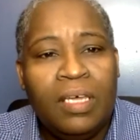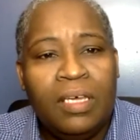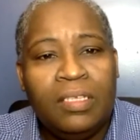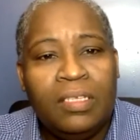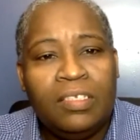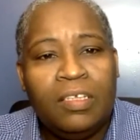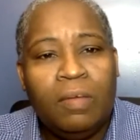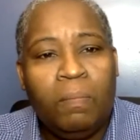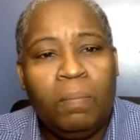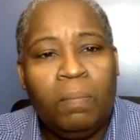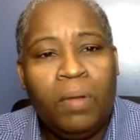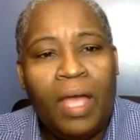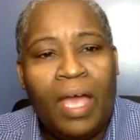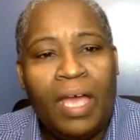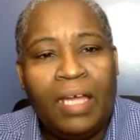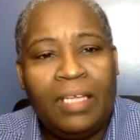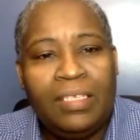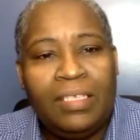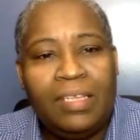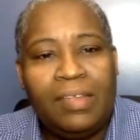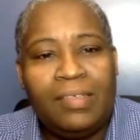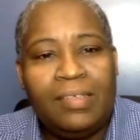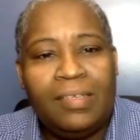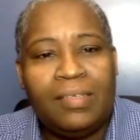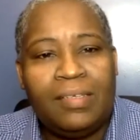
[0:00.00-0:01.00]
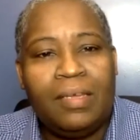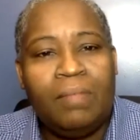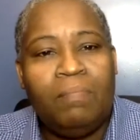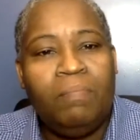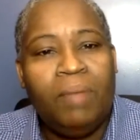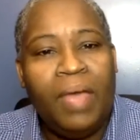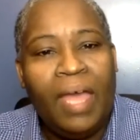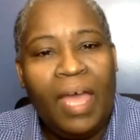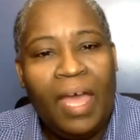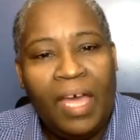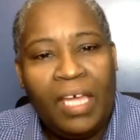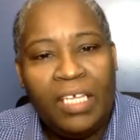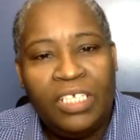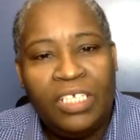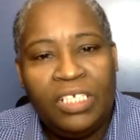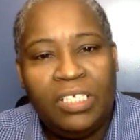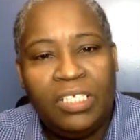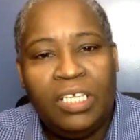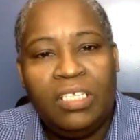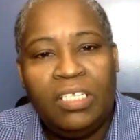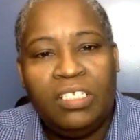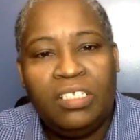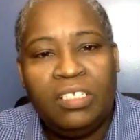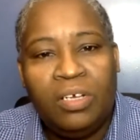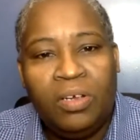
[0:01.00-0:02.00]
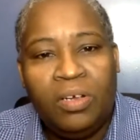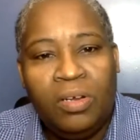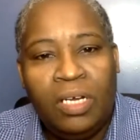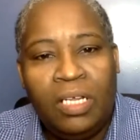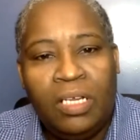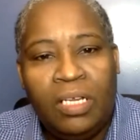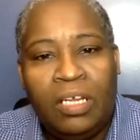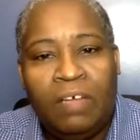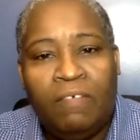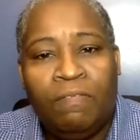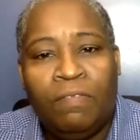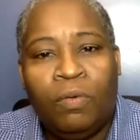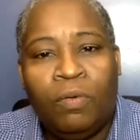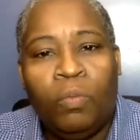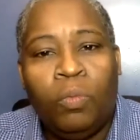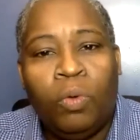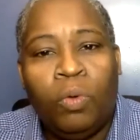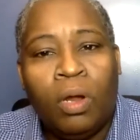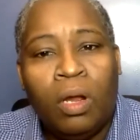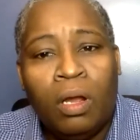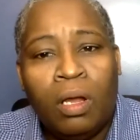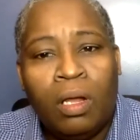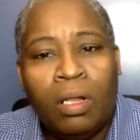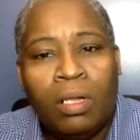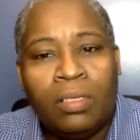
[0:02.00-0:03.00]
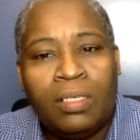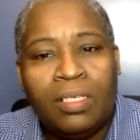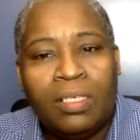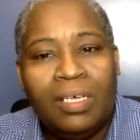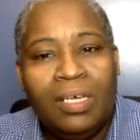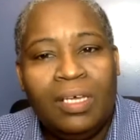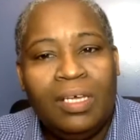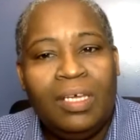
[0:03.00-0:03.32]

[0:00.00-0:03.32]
to practice a compassionate turning of the world